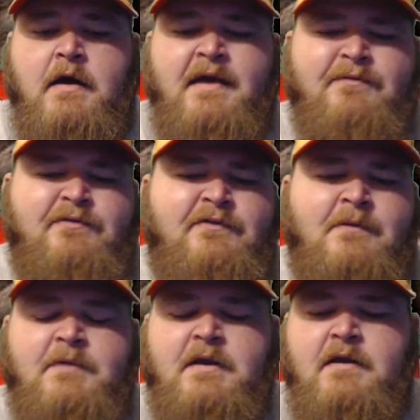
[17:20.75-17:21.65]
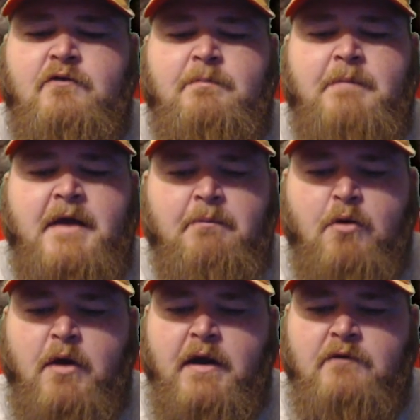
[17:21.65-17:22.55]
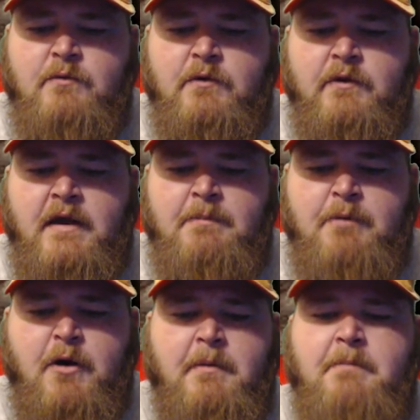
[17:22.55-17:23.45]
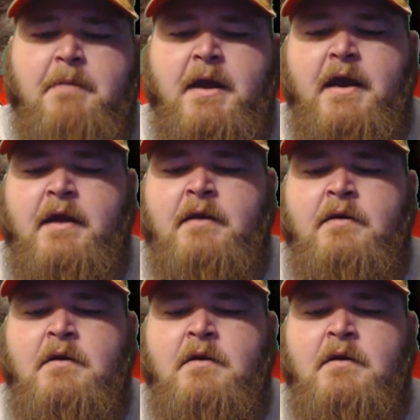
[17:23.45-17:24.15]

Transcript: If something else big breaks where they permanent ban